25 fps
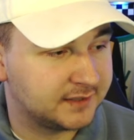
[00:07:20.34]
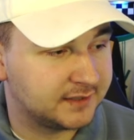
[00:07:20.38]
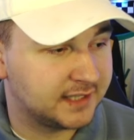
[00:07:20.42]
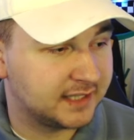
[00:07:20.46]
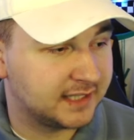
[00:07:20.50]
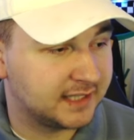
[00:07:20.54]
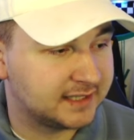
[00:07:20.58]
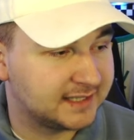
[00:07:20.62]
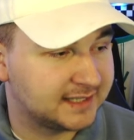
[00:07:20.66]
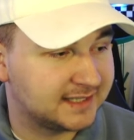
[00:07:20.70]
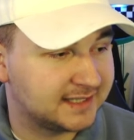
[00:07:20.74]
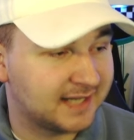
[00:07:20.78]

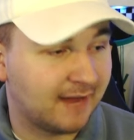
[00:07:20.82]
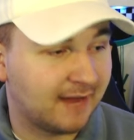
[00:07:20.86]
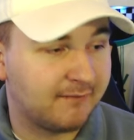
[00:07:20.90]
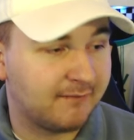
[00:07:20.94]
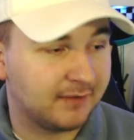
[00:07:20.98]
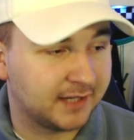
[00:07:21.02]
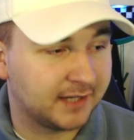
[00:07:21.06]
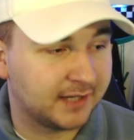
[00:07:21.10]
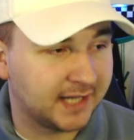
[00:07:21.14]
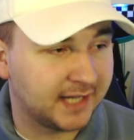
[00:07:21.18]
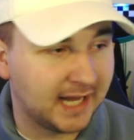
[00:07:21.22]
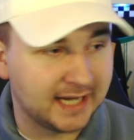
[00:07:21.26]

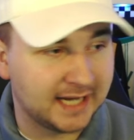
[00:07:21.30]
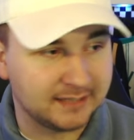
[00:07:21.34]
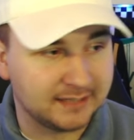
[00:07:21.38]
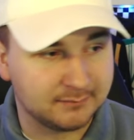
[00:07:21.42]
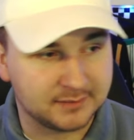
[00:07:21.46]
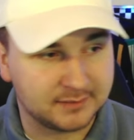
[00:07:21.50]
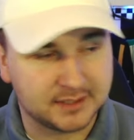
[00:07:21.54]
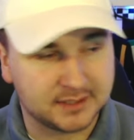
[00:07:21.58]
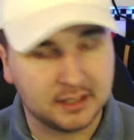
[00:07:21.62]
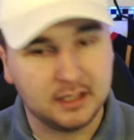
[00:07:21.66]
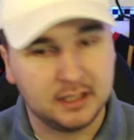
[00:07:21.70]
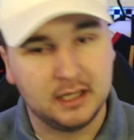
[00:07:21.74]
7
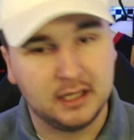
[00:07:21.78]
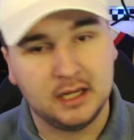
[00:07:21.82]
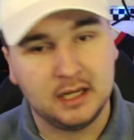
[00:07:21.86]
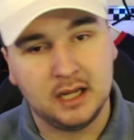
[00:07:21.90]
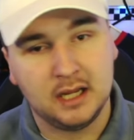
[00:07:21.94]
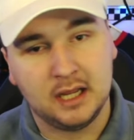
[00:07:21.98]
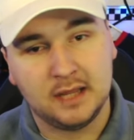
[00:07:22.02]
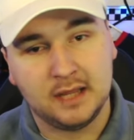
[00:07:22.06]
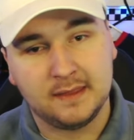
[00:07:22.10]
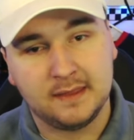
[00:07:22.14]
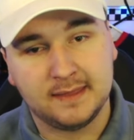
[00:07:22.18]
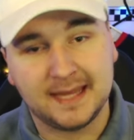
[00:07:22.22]
games.
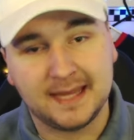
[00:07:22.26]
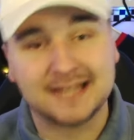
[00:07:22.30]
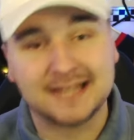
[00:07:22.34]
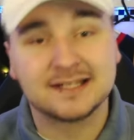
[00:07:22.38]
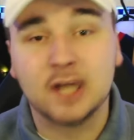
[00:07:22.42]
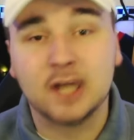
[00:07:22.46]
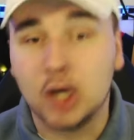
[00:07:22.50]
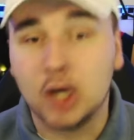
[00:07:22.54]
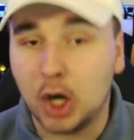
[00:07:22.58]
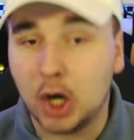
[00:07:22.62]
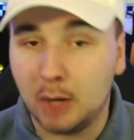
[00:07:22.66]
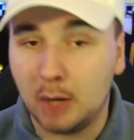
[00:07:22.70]

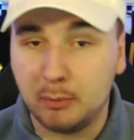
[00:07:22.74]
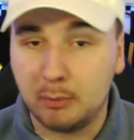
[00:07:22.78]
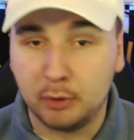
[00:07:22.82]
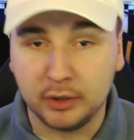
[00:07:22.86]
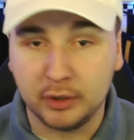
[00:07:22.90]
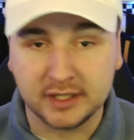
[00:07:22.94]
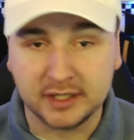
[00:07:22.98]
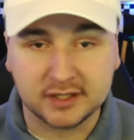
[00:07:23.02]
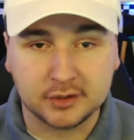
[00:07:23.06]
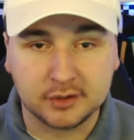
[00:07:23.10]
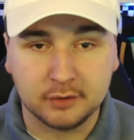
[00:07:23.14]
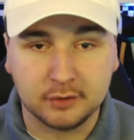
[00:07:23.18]
That's a lot of
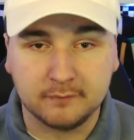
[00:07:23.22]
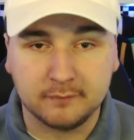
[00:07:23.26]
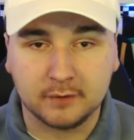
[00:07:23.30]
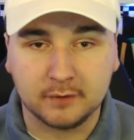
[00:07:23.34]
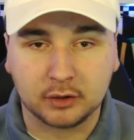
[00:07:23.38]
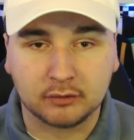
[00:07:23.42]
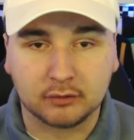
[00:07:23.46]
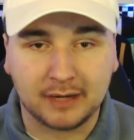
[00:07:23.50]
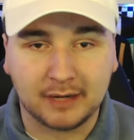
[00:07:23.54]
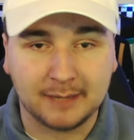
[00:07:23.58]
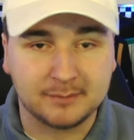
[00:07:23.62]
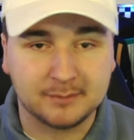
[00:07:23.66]
points up for
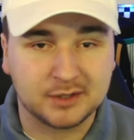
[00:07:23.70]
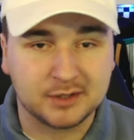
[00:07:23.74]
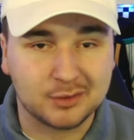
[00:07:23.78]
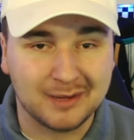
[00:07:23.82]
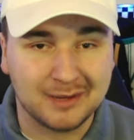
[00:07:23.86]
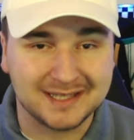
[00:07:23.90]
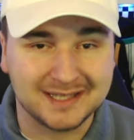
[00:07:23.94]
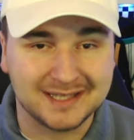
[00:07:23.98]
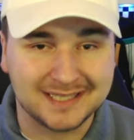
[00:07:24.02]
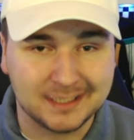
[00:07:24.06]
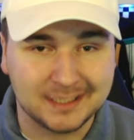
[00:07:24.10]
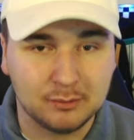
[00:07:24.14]
grabs,
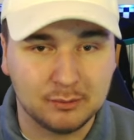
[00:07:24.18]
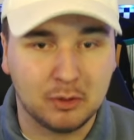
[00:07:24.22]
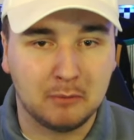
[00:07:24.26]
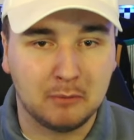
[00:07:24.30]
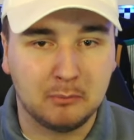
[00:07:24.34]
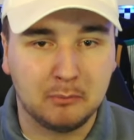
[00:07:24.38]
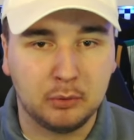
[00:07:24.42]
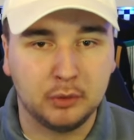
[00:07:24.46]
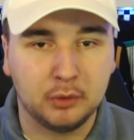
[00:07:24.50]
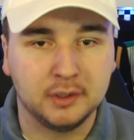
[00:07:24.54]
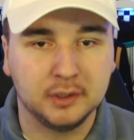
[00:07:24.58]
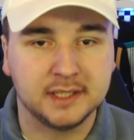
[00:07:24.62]

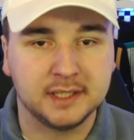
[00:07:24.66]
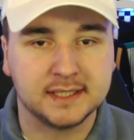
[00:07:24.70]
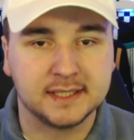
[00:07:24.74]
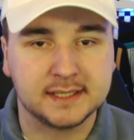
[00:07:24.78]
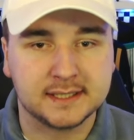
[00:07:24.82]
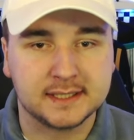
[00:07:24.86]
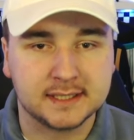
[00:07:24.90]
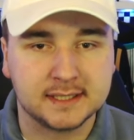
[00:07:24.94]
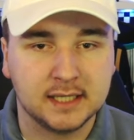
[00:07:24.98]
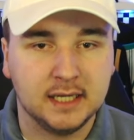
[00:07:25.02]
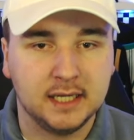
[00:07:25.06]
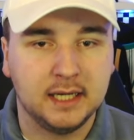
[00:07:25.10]
21
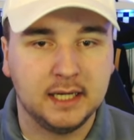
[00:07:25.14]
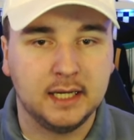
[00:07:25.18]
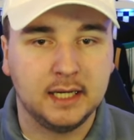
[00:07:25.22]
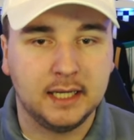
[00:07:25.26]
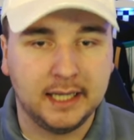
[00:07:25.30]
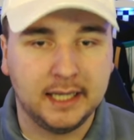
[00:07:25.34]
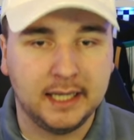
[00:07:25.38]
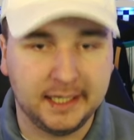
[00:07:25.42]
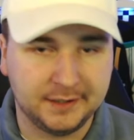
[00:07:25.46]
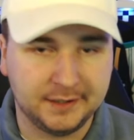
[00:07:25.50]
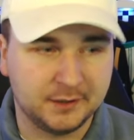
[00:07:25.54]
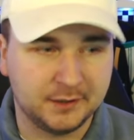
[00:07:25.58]
points
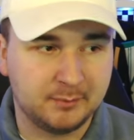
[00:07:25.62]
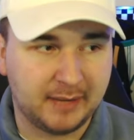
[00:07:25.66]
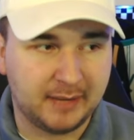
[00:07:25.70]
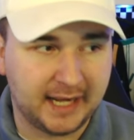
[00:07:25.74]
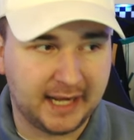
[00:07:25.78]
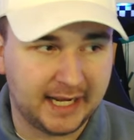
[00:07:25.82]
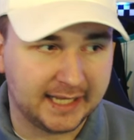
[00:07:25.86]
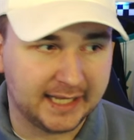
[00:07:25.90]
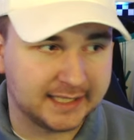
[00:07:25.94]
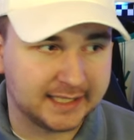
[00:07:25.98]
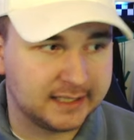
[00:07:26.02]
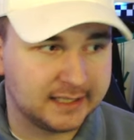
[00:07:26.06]
in the
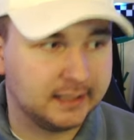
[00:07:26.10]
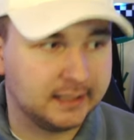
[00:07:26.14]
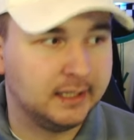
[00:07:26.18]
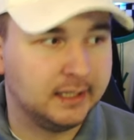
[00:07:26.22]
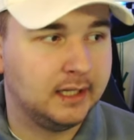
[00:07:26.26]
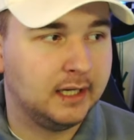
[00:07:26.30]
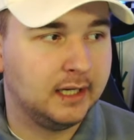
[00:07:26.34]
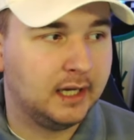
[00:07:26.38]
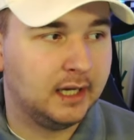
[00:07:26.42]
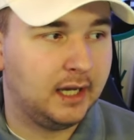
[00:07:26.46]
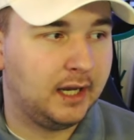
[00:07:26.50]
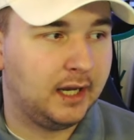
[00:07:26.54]
bag.
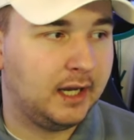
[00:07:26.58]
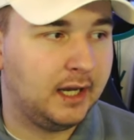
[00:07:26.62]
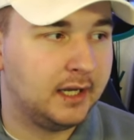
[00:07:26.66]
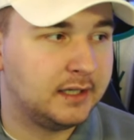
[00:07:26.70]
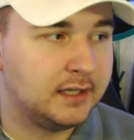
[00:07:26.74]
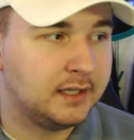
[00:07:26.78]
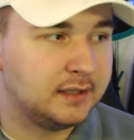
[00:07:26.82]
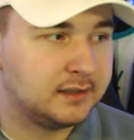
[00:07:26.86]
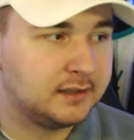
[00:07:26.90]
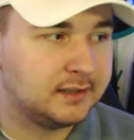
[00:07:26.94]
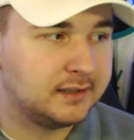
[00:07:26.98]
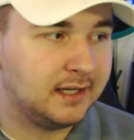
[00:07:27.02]

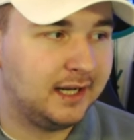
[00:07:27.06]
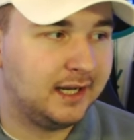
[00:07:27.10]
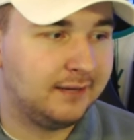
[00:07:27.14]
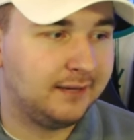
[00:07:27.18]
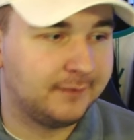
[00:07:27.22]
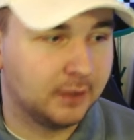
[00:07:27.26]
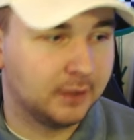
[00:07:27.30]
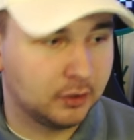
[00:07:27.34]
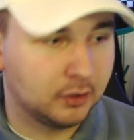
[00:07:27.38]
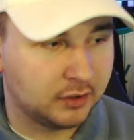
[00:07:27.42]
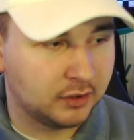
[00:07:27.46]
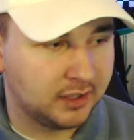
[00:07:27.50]
And
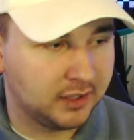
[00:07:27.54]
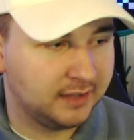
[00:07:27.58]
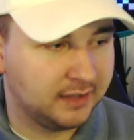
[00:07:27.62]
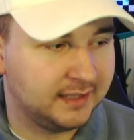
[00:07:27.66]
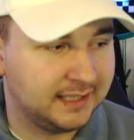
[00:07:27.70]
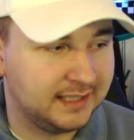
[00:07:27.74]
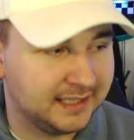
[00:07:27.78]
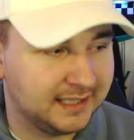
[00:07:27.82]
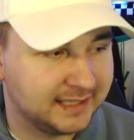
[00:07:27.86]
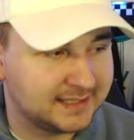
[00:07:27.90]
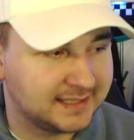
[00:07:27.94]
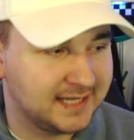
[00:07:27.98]
if you look at
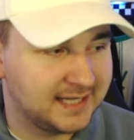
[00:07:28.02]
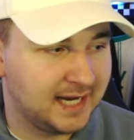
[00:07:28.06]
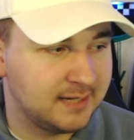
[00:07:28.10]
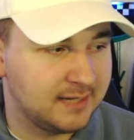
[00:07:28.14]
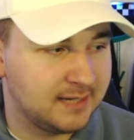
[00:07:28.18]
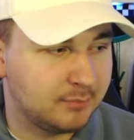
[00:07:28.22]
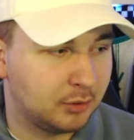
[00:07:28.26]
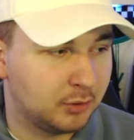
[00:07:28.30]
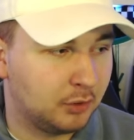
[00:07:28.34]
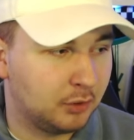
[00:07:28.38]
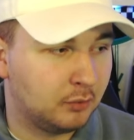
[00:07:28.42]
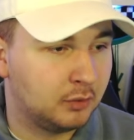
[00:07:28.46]
the league
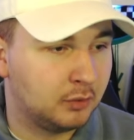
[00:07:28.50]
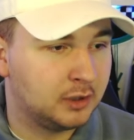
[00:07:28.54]
table,